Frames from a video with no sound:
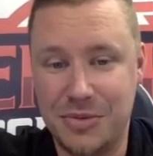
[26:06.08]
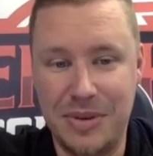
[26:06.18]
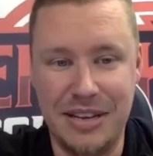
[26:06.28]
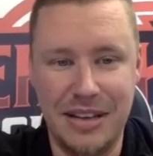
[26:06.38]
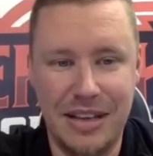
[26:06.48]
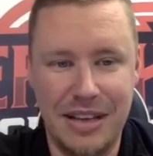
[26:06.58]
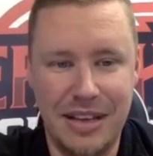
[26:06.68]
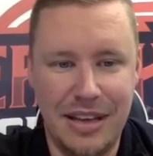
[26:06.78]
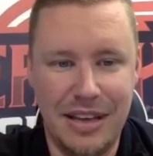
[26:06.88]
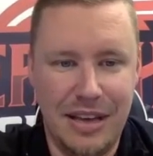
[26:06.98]
what we need.
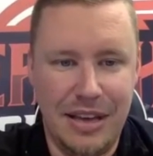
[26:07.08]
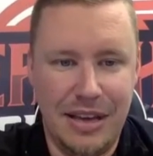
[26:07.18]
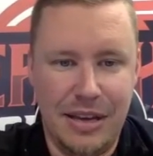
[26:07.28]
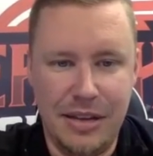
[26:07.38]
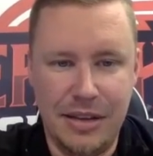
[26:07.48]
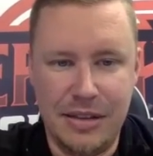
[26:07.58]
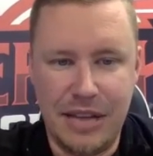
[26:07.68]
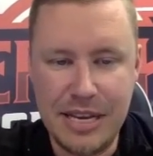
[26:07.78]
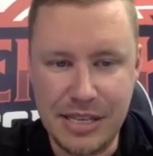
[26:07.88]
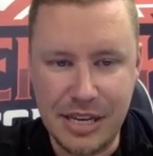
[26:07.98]
Now,
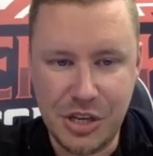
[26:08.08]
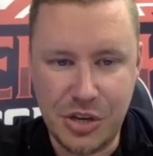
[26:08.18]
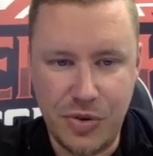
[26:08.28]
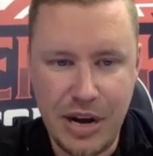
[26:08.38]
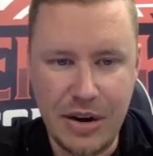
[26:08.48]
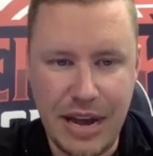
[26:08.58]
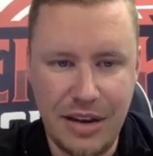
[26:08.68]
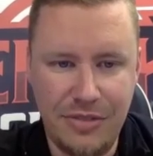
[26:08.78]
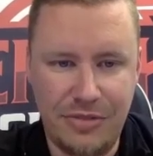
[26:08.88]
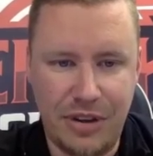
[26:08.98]
he says career
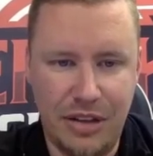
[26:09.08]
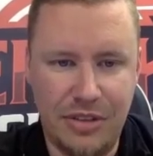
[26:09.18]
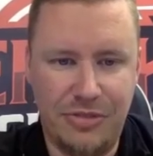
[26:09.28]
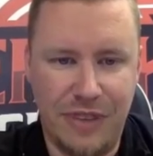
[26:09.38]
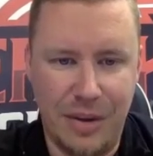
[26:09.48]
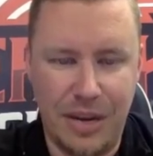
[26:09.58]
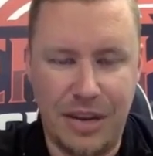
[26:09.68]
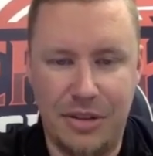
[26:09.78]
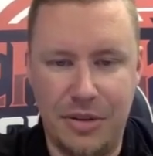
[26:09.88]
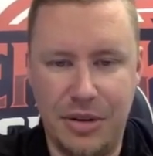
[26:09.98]
negative relative Fenwick,
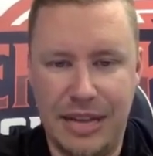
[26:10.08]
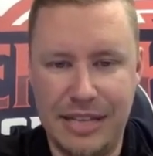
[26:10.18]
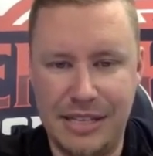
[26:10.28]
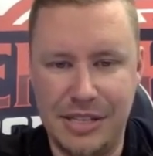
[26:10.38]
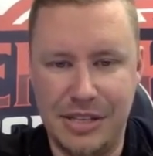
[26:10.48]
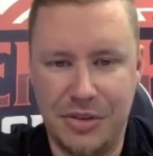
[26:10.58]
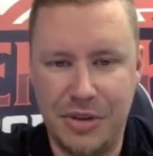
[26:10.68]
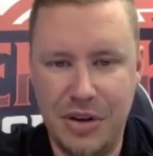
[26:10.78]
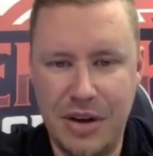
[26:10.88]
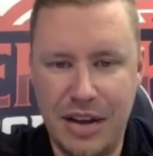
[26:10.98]
including last season.
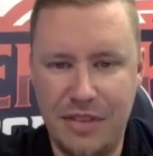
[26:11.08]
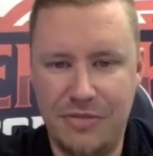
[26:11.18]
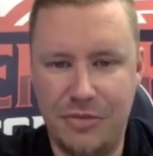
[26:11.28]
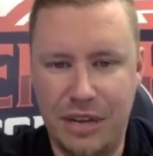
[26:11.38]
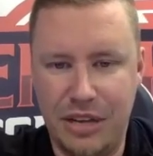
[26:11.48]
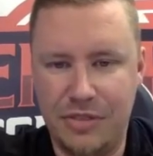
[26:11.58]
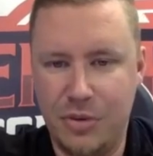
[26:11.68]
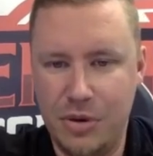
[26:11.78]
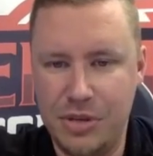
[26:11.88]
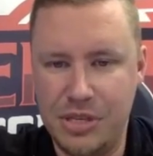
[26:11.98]
Career negative relative
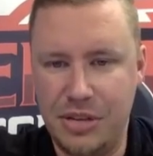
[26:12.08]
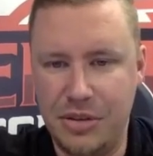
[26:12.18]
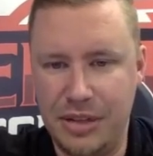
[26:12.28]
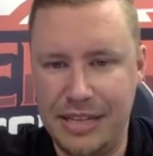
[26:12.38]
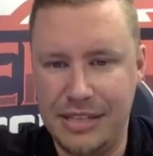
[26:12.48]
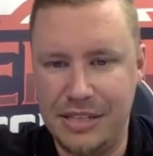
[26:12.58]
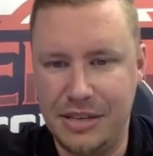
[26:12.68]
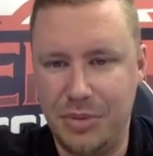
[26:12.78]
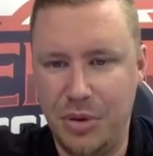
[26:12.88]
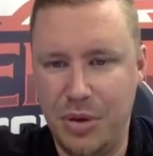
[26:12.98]
Corsi, including last season, a
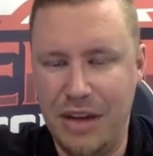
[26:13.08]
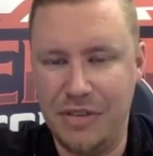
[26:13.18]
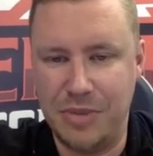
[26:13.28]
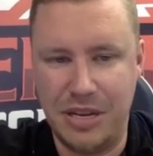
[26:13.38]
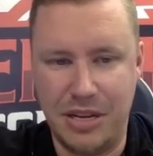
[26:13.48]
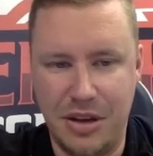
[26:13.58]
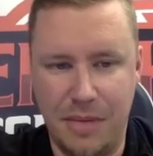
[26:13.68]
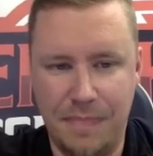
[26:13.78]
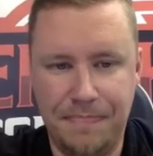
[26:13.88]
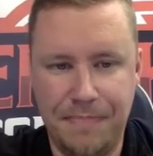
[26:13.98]
below-average
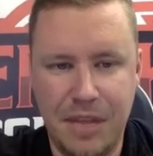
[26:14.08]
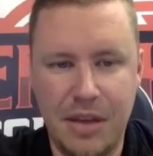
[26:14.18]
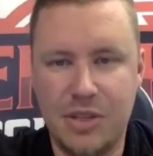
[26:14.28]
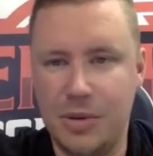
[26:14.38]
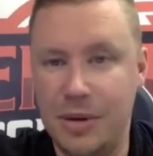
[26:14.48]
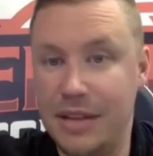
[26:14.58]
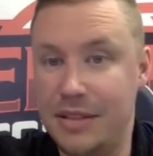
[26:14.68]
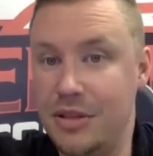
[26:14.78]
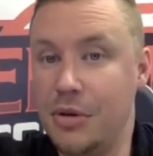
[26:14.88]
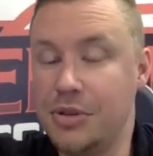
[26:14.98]
PDO. So
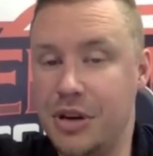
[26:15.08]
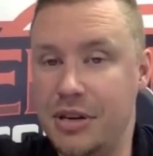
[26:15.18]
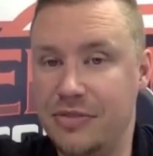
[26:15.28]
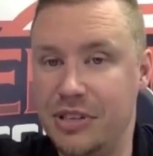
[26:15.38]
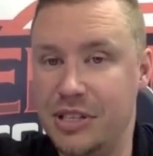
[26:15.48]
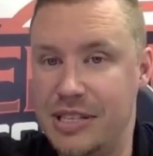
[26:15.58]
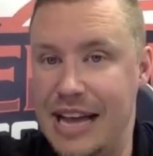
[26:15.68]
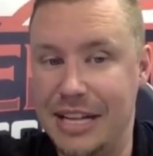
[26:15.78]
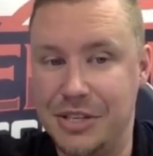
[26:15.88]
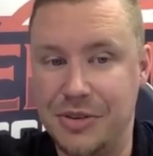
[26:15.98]
those are different
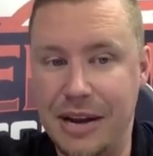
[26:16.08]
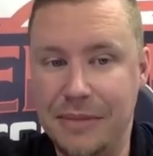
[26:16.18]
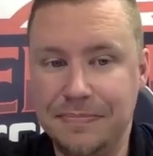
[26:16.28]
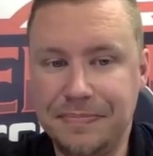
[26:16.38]
stats, right?